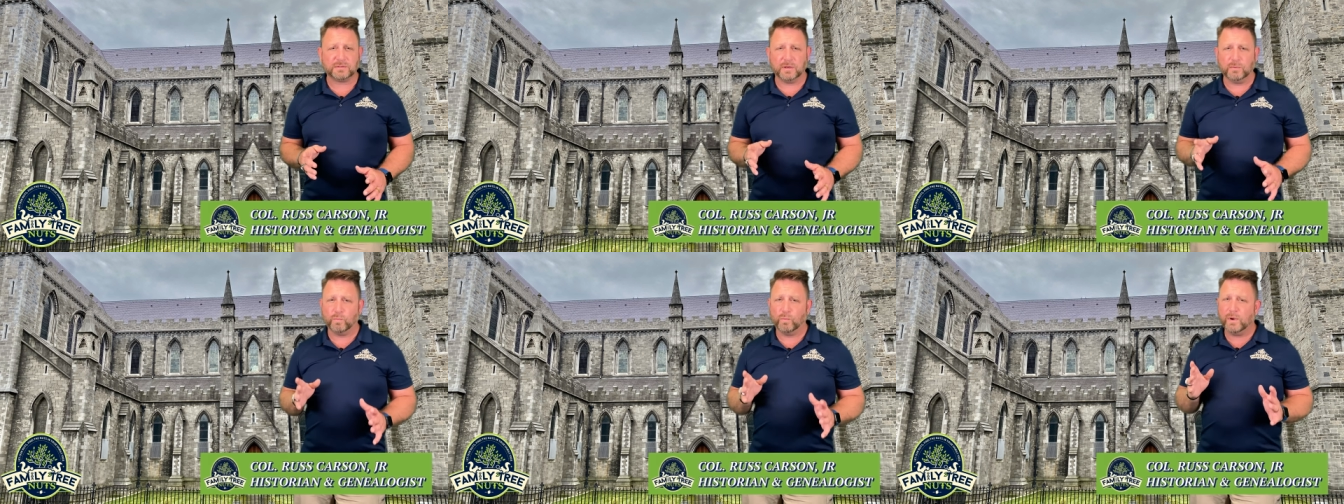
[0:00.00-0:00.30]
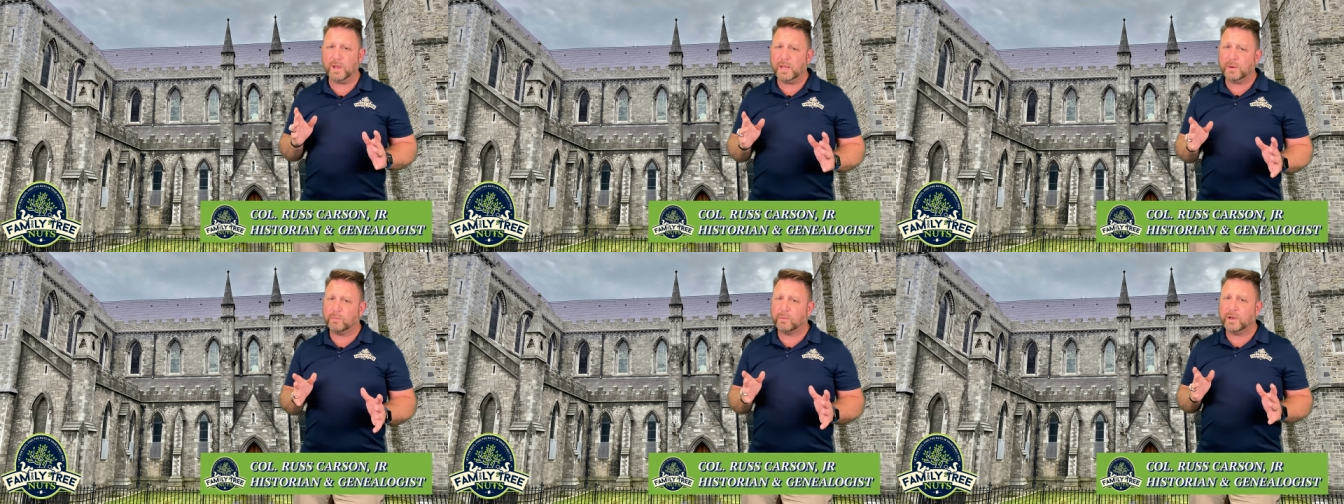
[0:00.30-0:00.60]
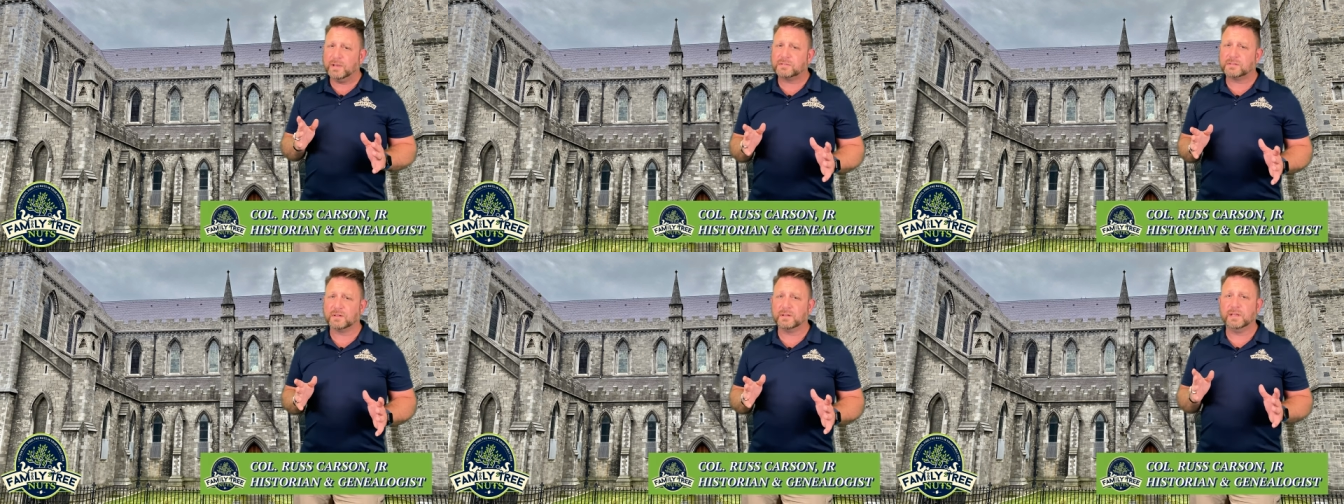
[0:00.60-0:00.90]
and we
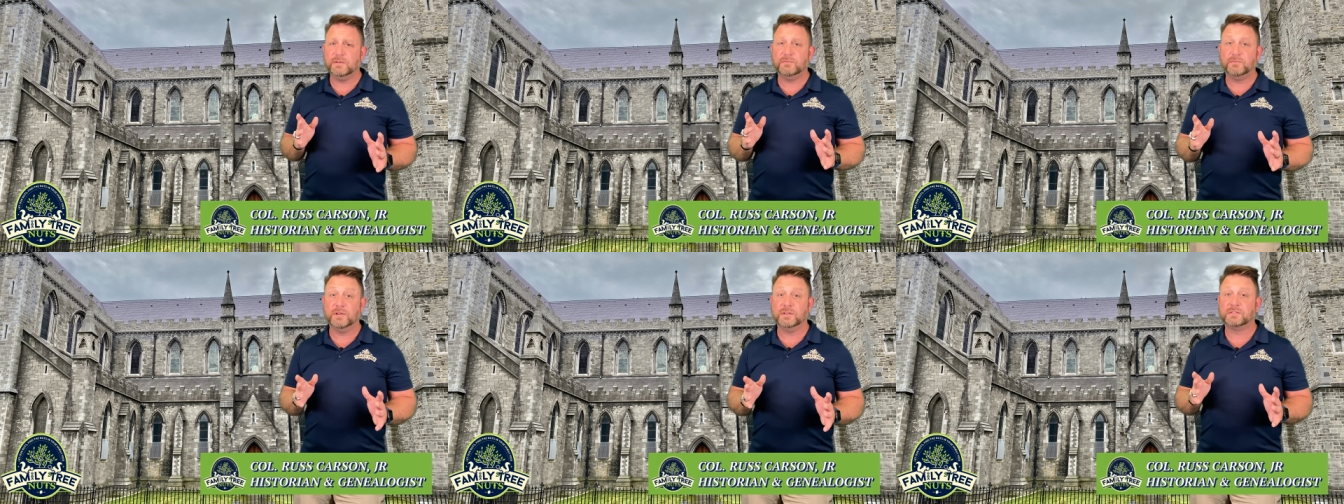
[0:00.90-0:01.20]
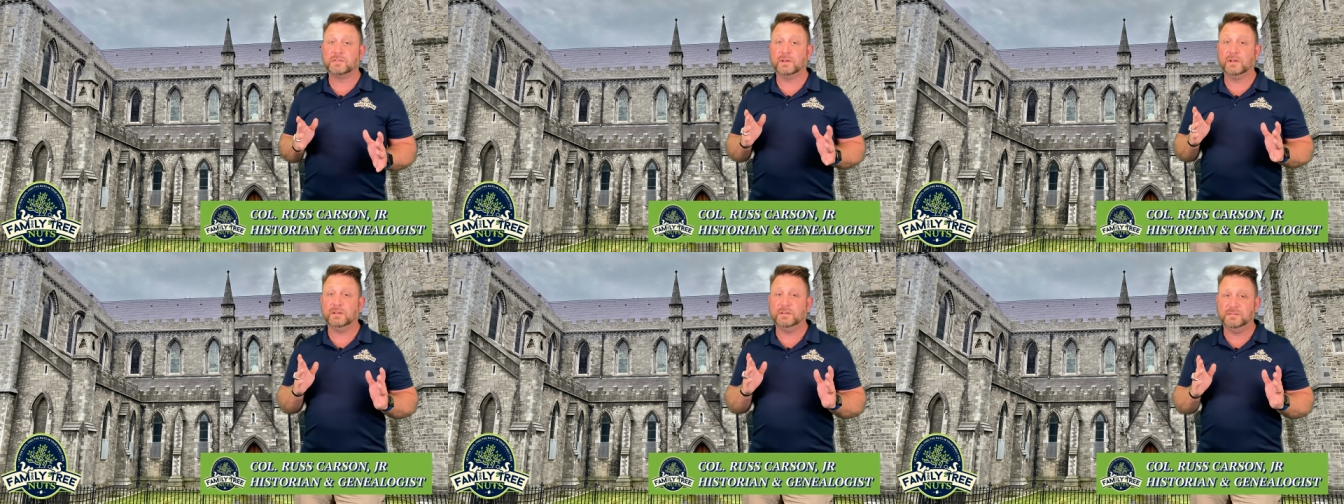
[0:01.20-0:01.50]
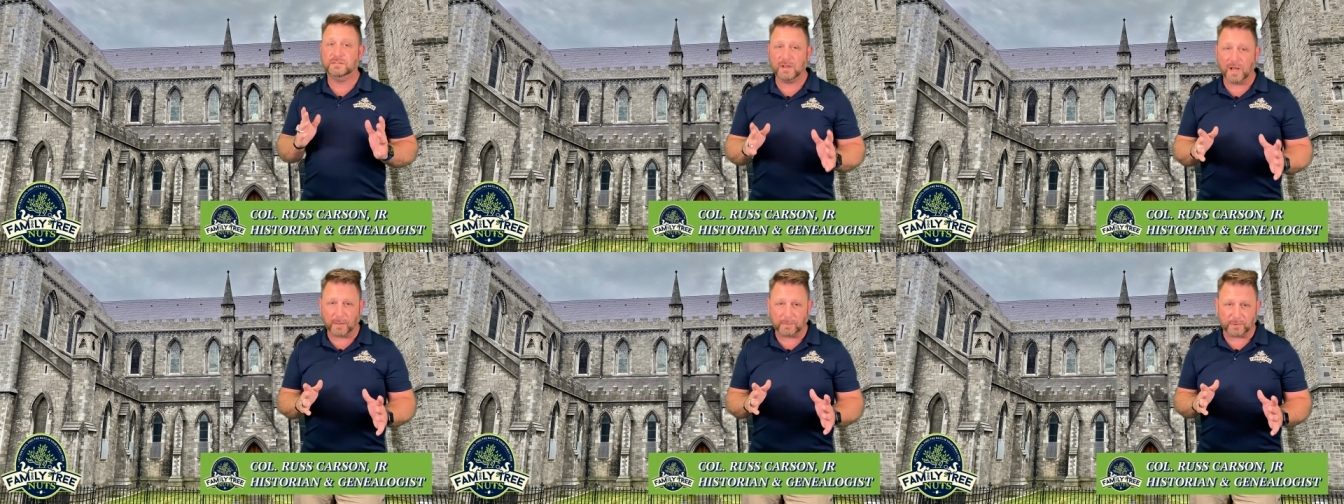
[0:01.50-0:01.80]
recently visited
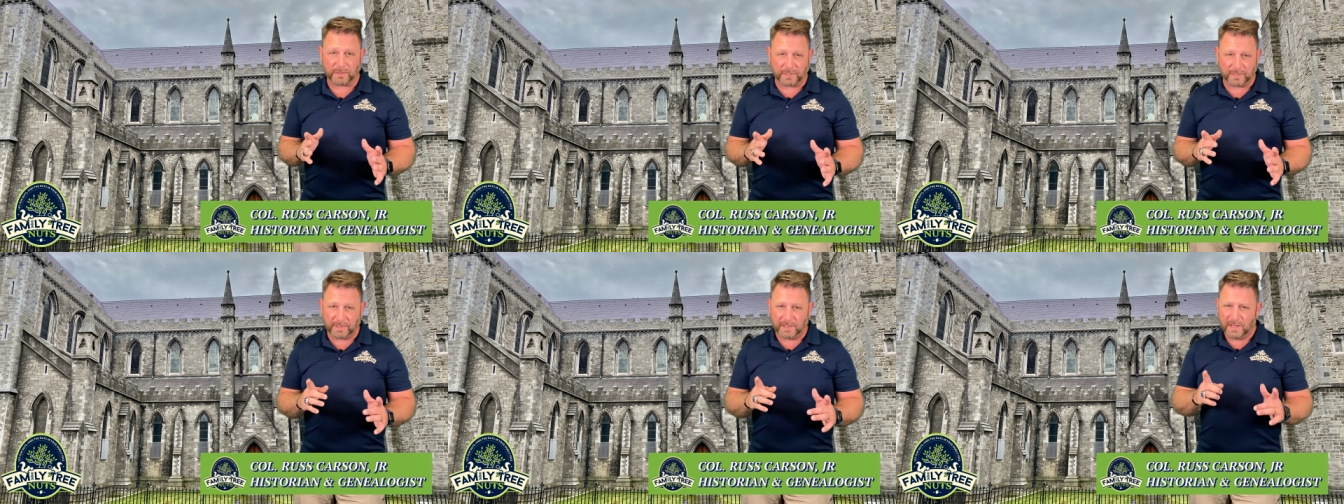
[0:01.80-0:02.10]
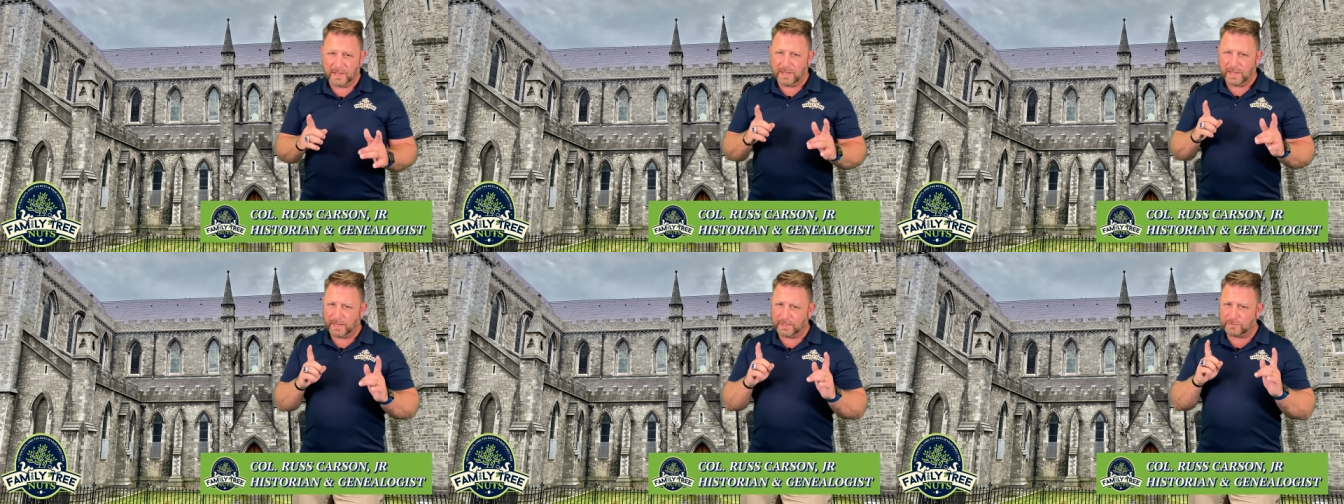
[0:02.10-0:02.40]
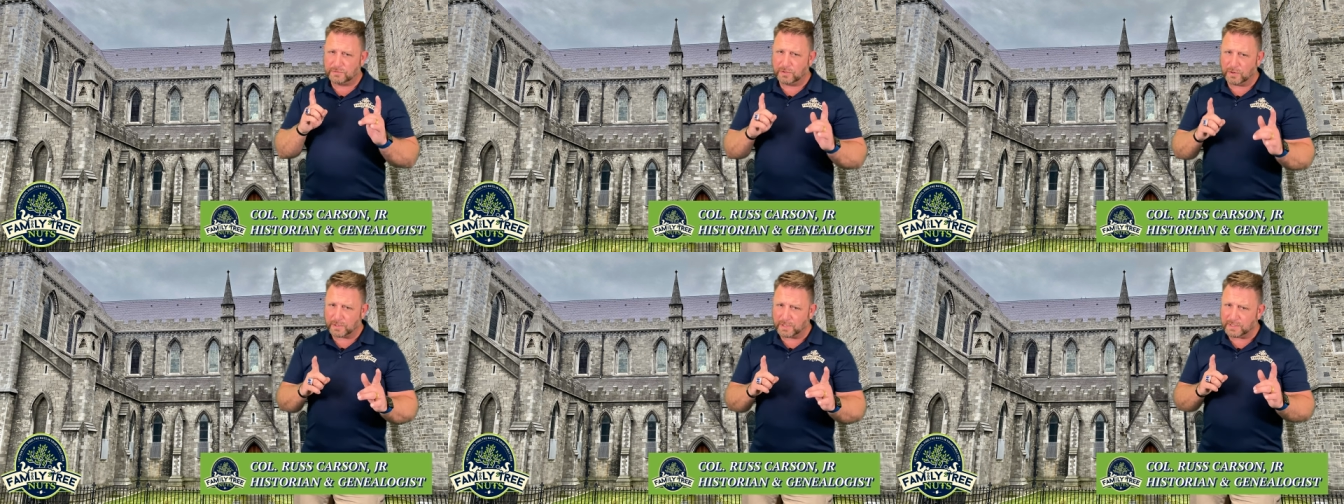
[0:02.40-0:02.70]
Dublin
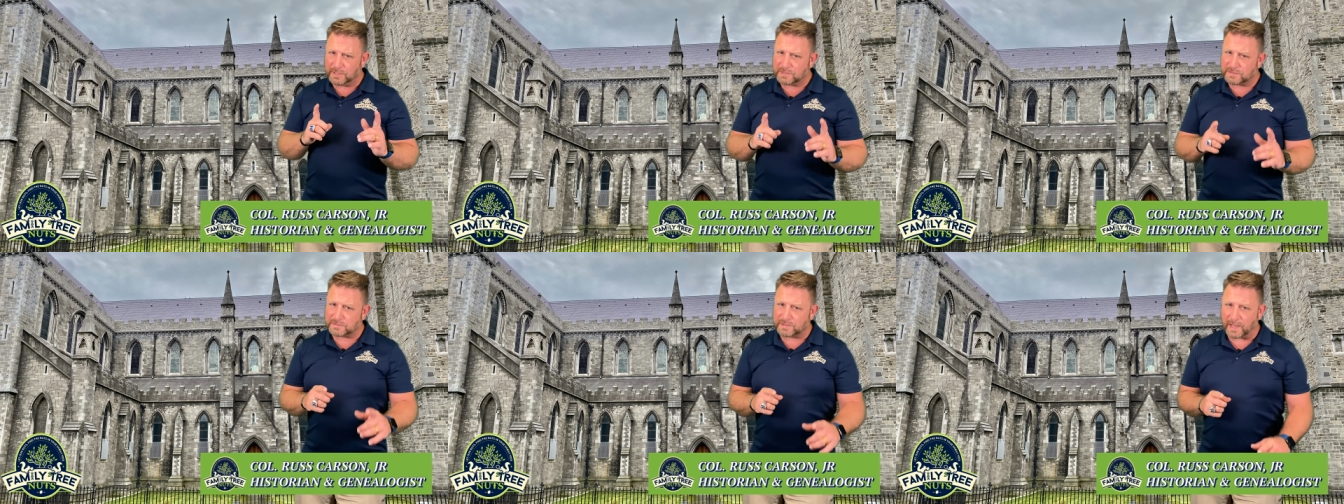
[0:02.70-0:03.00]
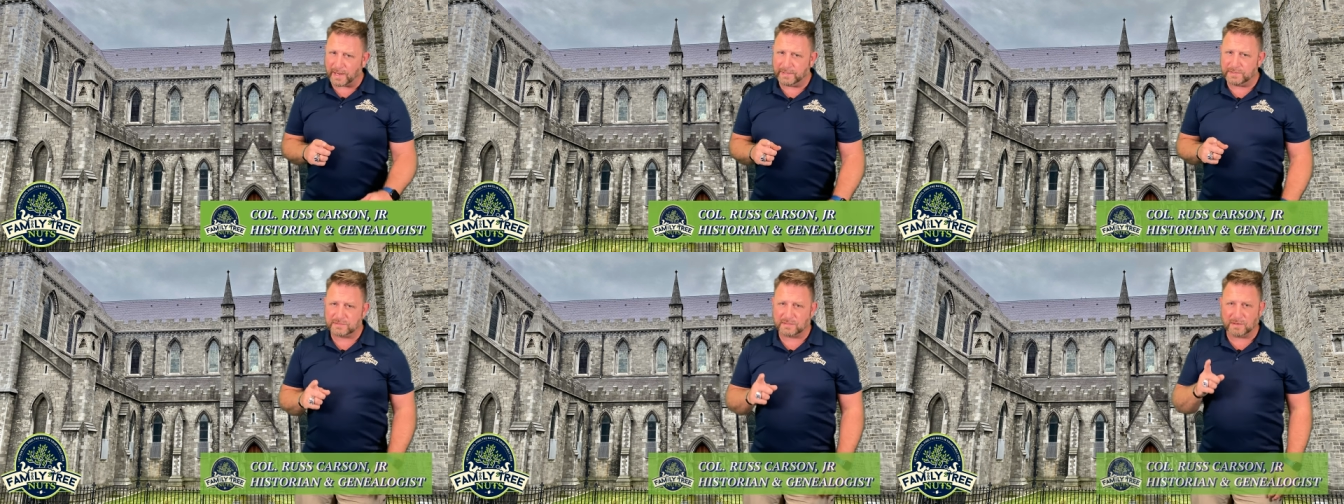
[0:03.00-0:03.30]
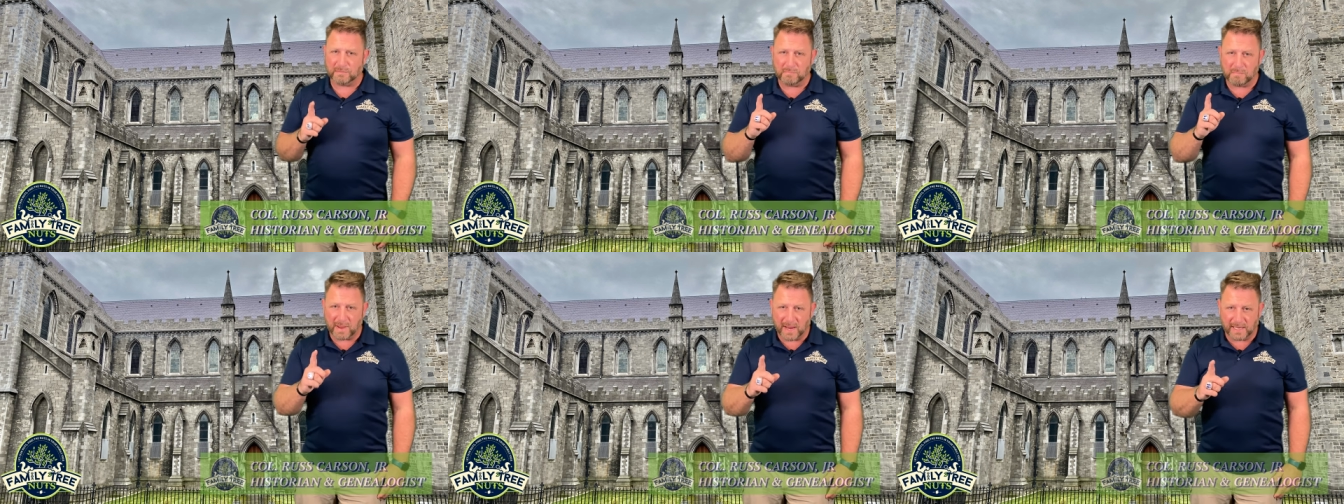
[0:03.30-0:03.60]
and took in the sites
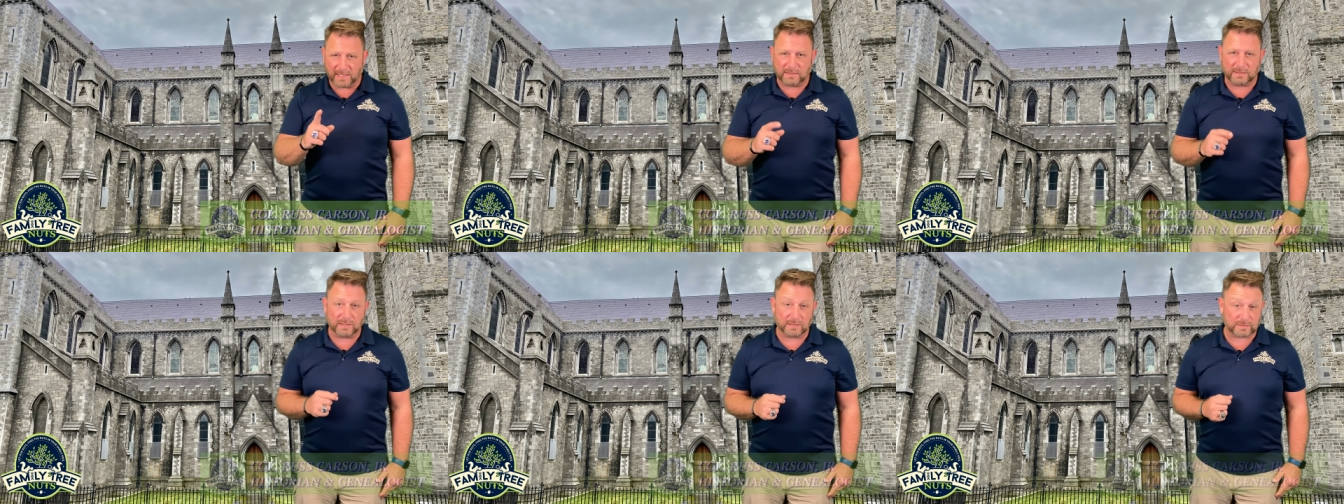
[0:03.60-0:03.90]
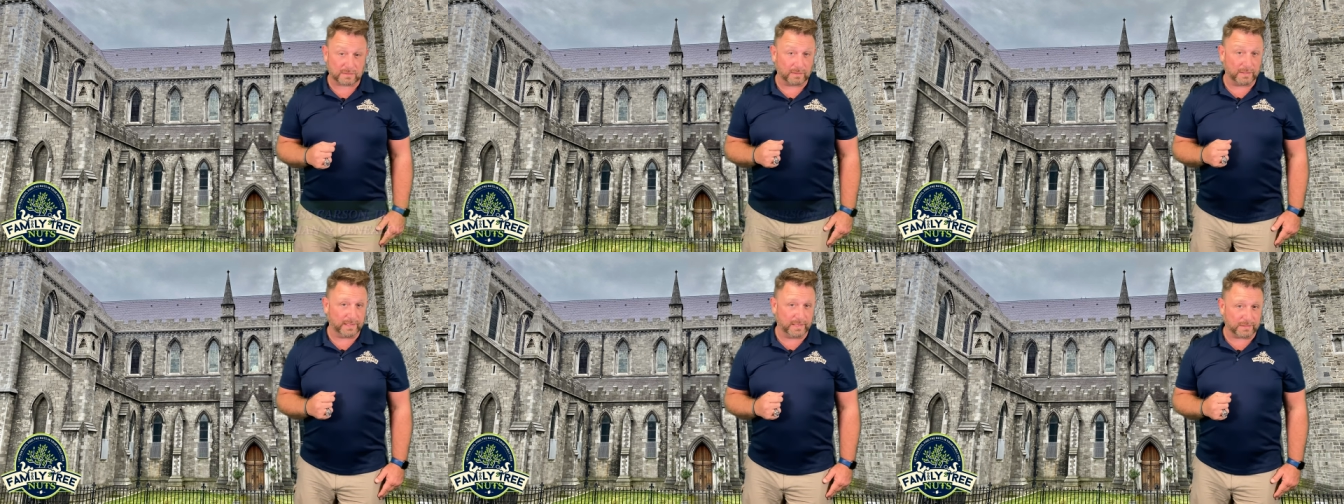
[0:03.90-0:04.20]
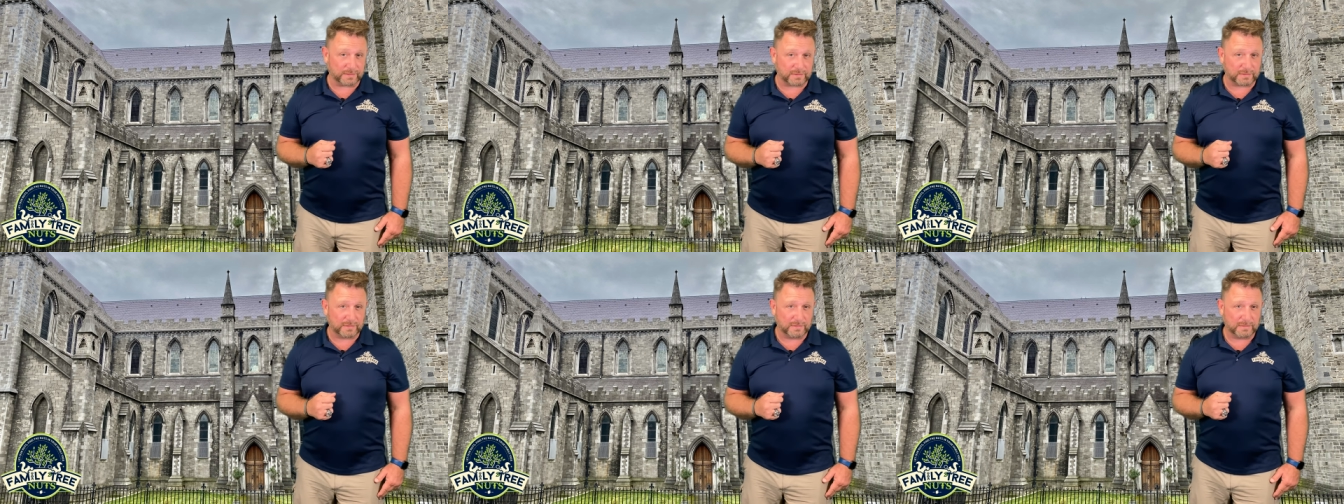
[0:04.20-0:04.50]
and made this
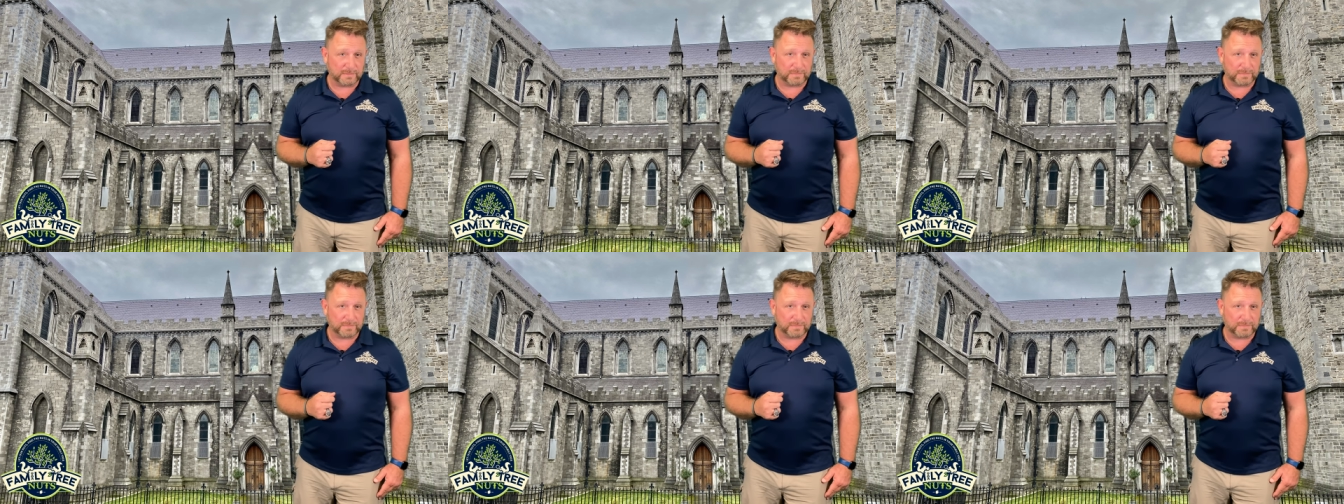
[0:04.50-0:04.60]
list.